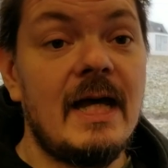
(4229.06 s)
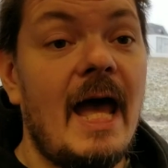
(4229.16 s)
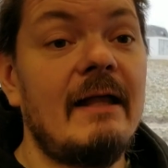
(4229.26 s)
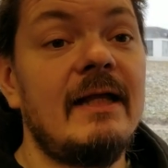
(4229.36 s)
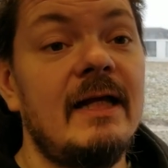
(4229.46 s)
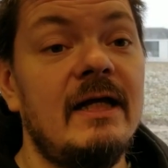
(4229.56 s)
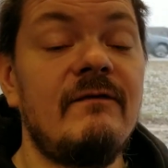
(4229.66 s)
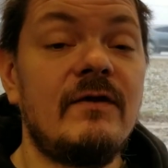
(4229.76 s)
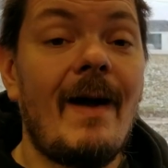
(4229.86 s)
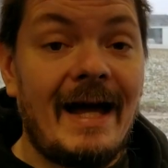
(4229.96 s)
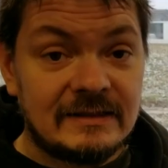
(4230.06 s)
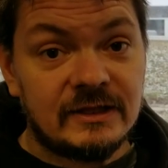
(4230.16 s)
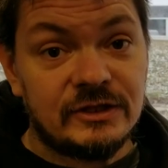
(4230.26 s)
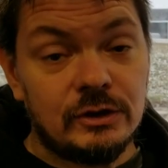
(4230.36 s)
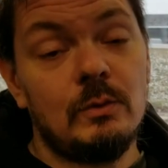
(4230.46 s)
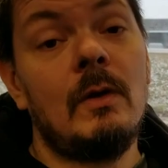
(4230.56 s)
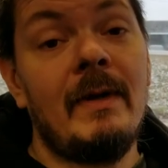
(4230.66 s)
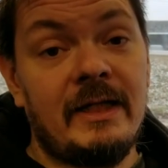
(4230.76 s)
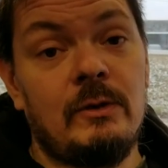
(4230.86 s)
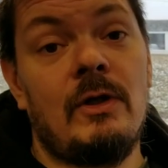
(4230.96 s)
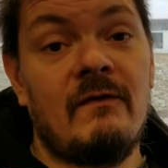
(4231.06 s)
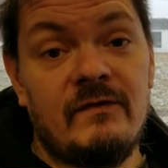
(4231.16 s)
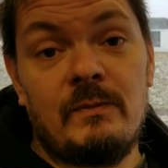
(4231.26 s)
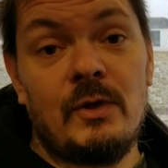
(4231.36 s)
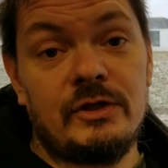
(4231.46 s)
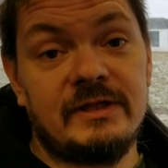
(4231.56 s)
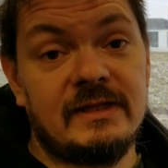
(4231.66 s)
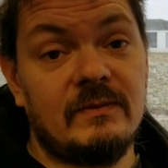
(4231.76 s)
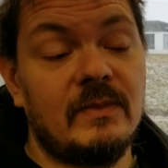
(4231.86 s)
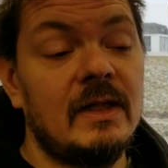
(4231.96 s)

And then if you ask us to, we'll make you an offer to purchase them.